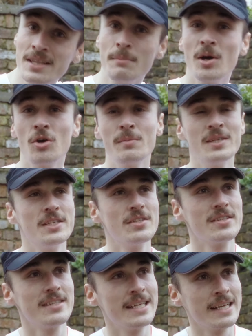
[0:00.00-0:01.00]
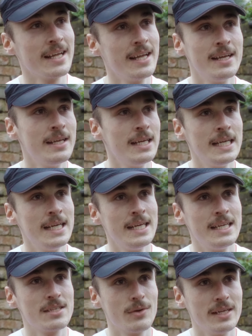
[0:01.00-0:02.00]
in the moment, you just think
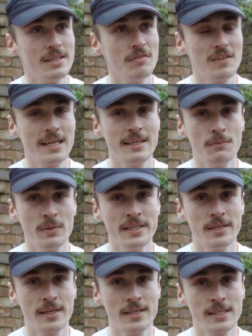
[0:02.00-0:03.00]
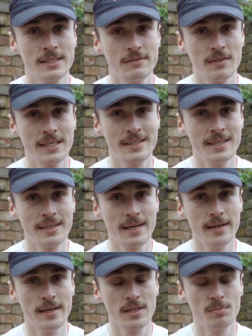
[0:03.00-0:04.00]
it's quite deflating when you're finding it that
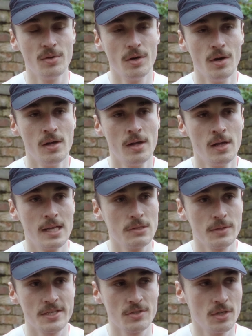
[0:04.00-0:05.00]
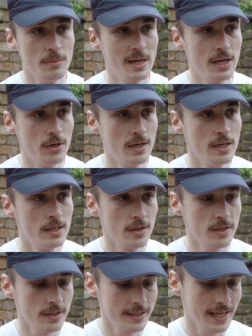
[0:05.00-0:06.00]
hard, but it's what it's all about.
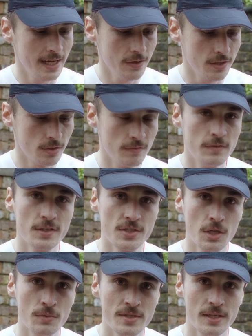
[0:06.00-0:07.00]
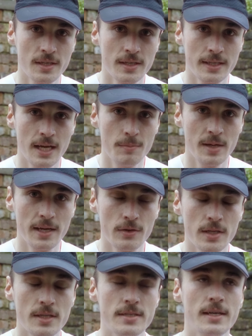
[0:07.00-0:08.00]
Got to get out of your comfort zone to get better
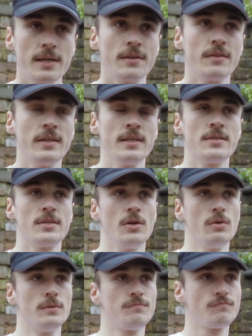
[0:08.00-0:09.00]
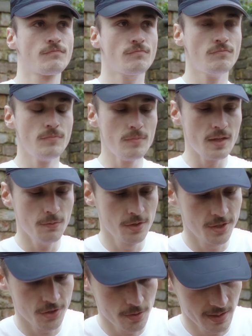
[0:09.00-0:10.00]
at this kind of thing. So I'm going to do a